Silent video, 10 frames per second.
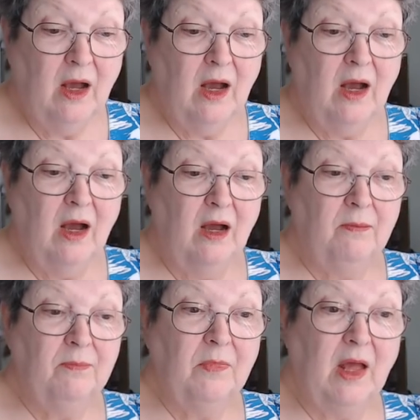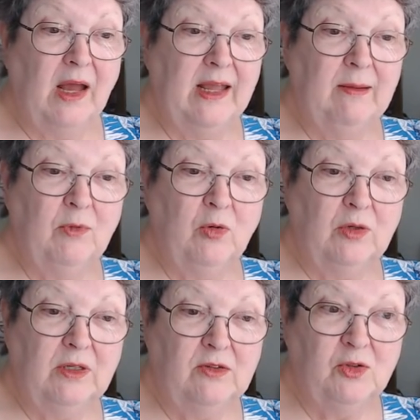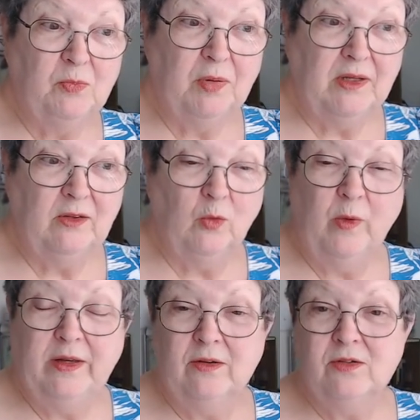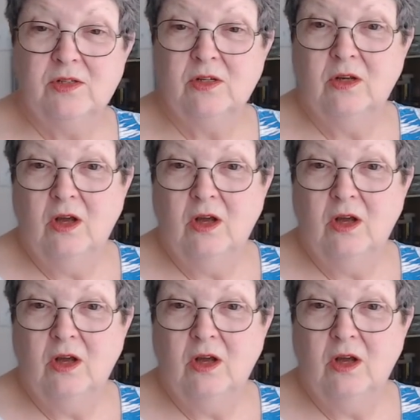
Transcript: Um, I am going to pick the winners